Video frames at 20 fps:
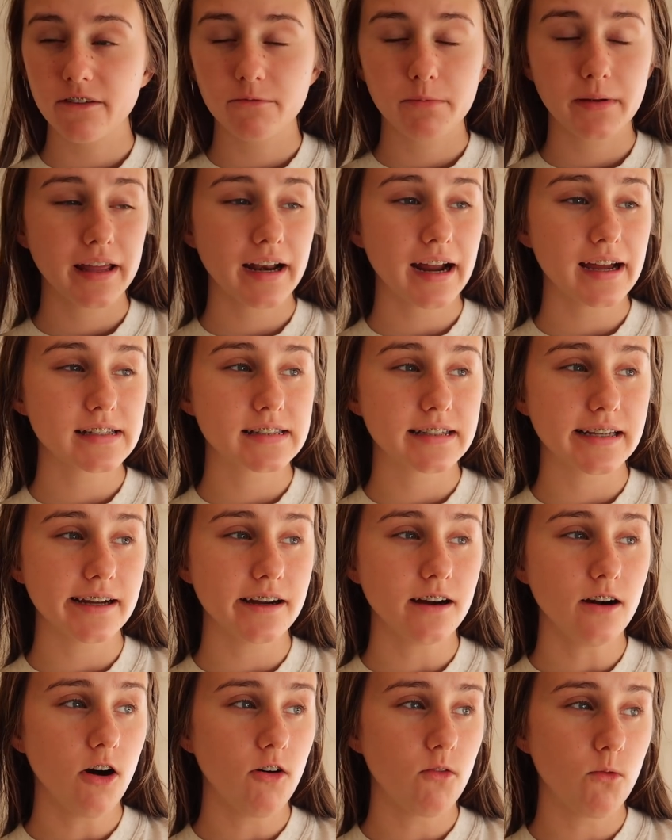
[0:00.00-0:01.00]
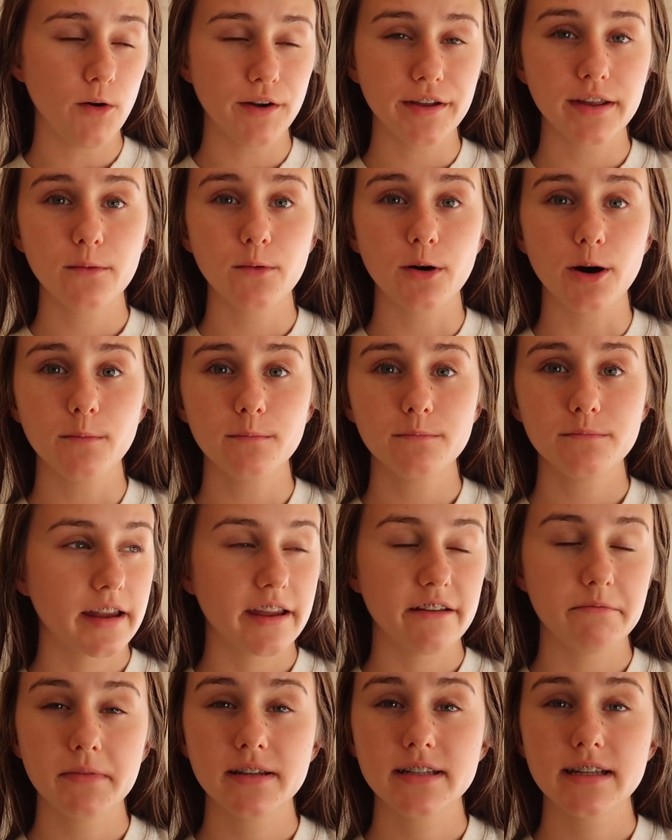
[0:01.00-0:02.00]
Give me an idea of what you want.
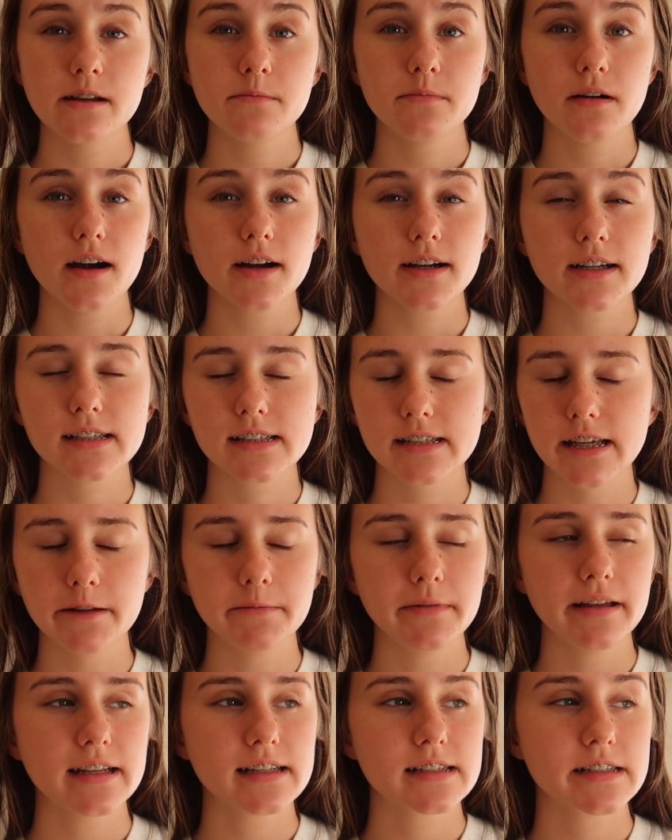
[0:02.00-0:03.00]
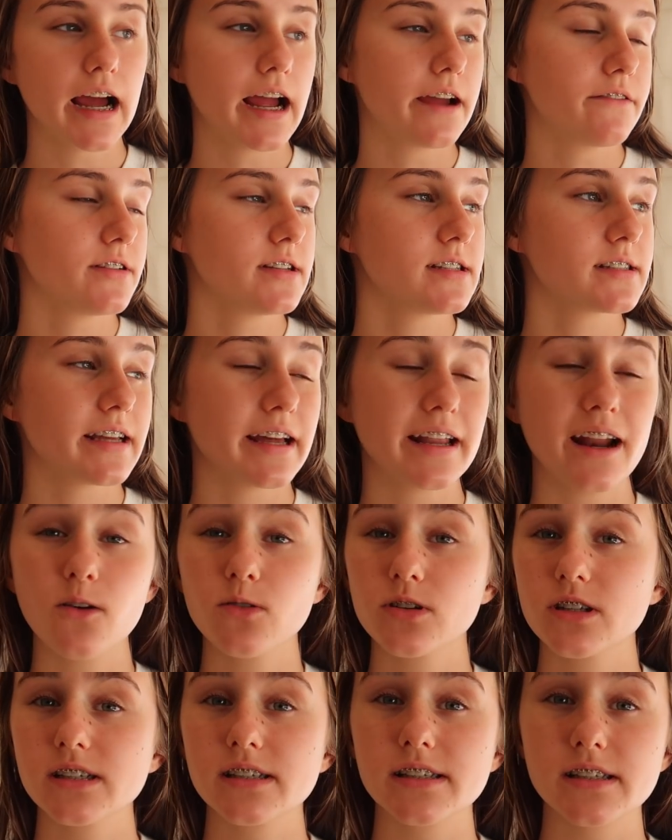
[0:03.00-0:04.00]
Give me 10 bucks, send me to Savers, and
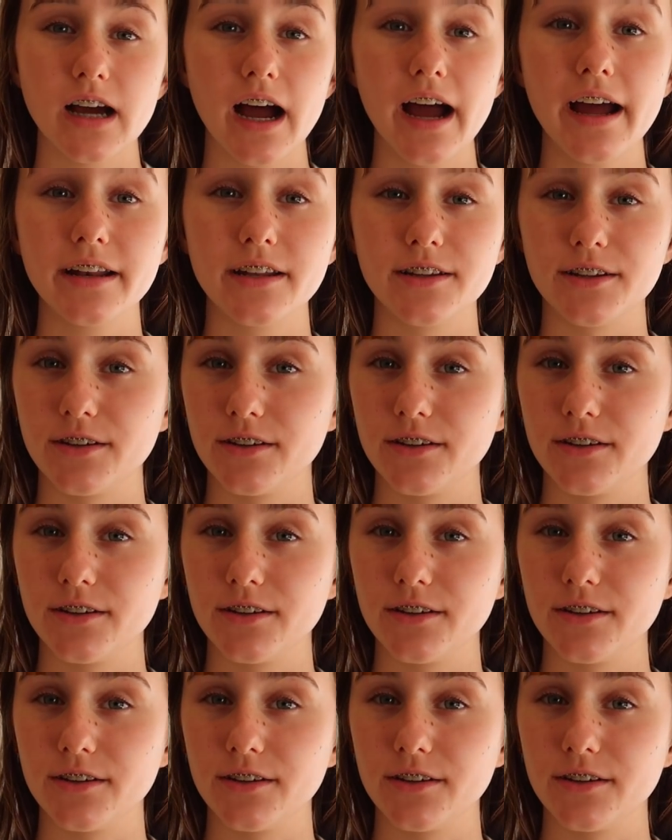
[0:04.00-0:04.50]
I'll design